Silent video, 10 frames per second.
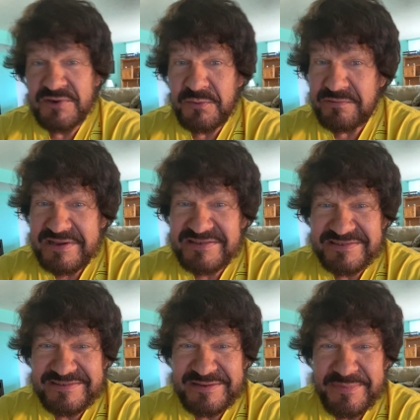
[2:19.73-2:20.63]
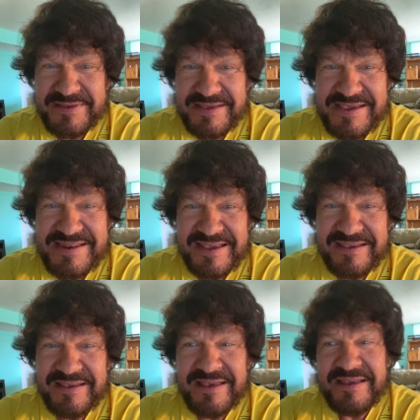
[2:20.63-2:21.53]
reason to be
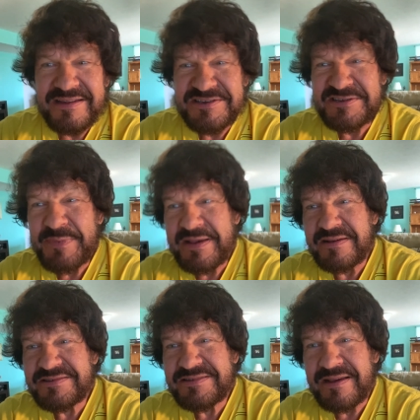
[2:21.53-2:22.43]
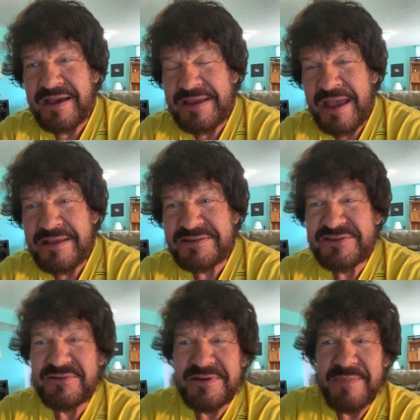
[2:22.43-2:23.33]
eating just because I ate a
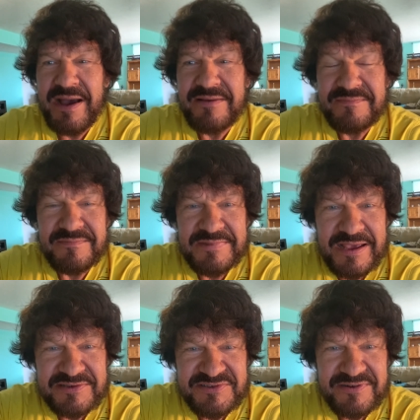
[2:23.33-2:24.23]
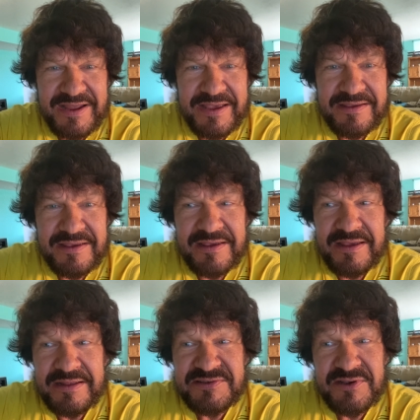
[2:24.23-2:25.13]
certain amount yesterday.
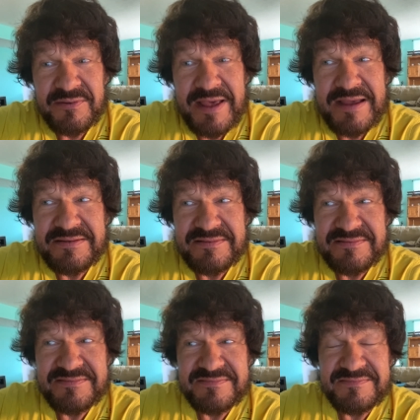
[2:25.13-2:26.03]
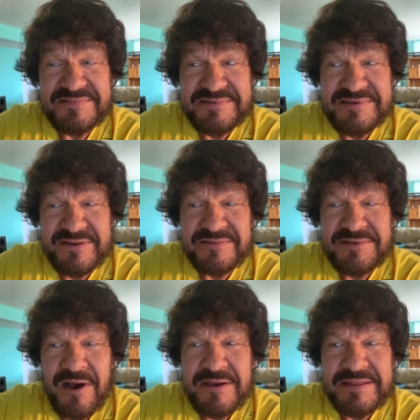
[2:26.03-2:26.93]
And so that you know,
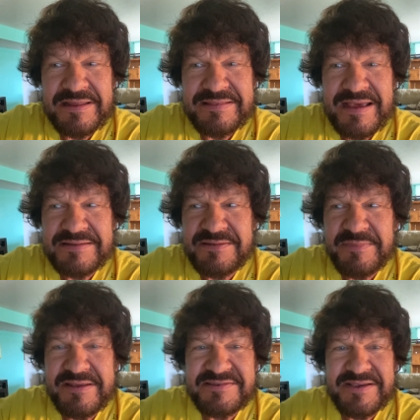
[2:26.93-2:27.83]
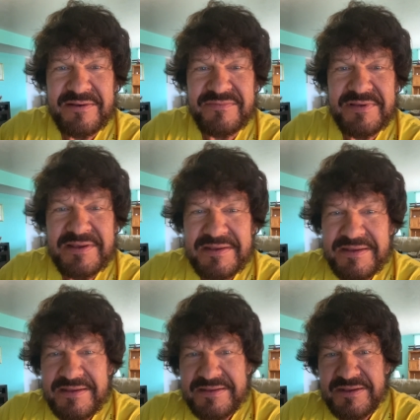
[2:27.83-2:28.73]
talking like that to myself,
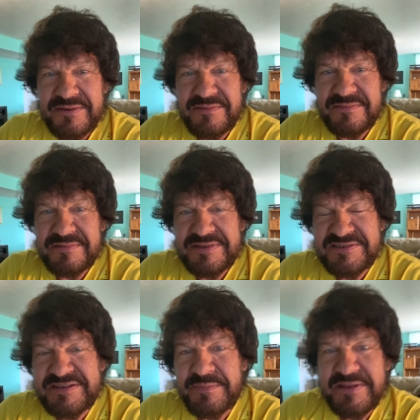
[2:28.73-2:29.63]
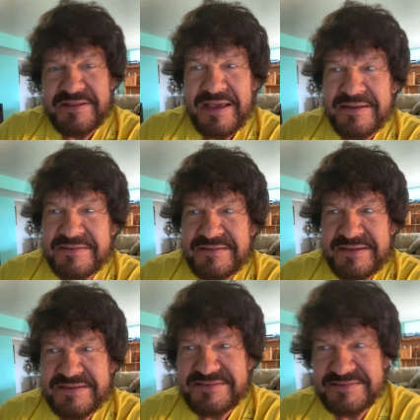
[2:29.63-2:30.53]
you know, is something that
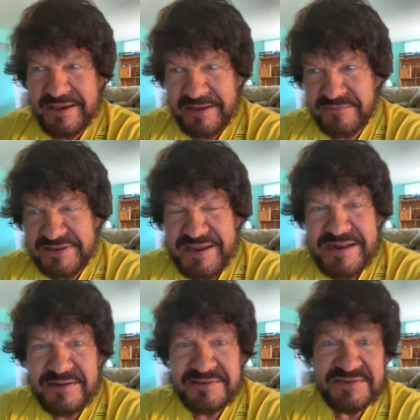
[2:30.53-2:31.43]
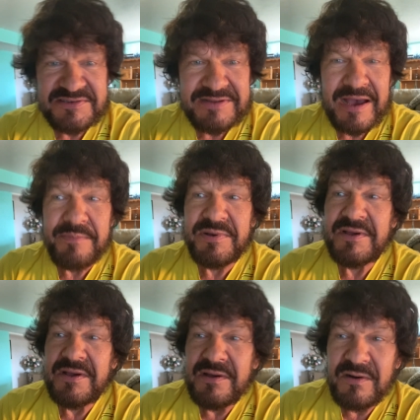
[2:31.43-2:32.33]
has, I have needed to stop
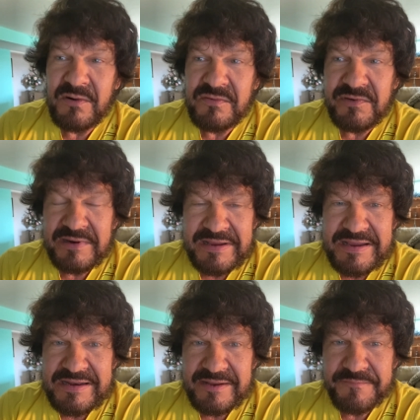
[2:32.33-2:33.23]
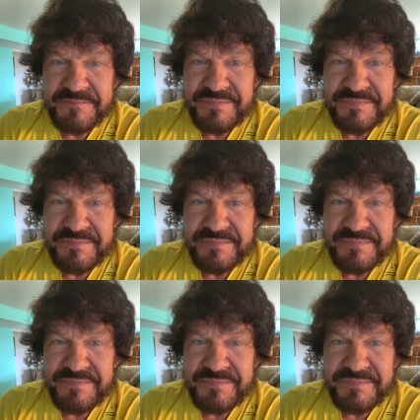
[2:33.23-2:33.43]
overeating.